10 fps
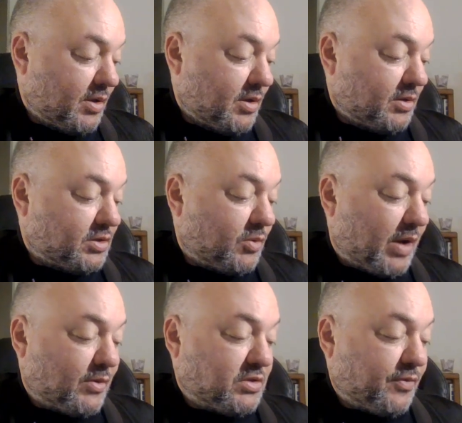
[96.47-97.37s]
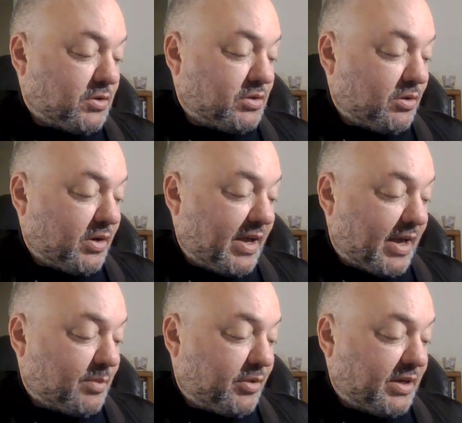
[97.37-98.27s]
So when I was first learning how
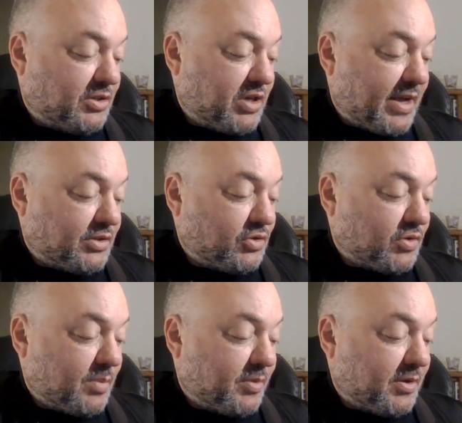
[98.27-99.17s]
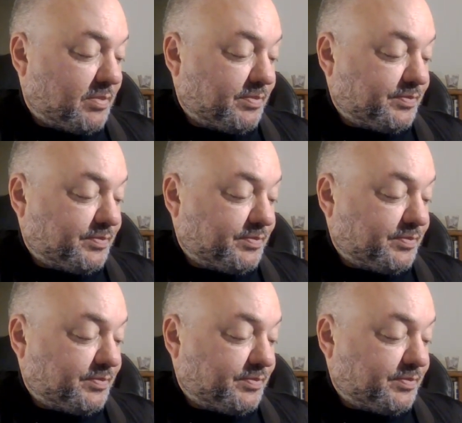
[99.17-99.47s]
to play jazz trumpet,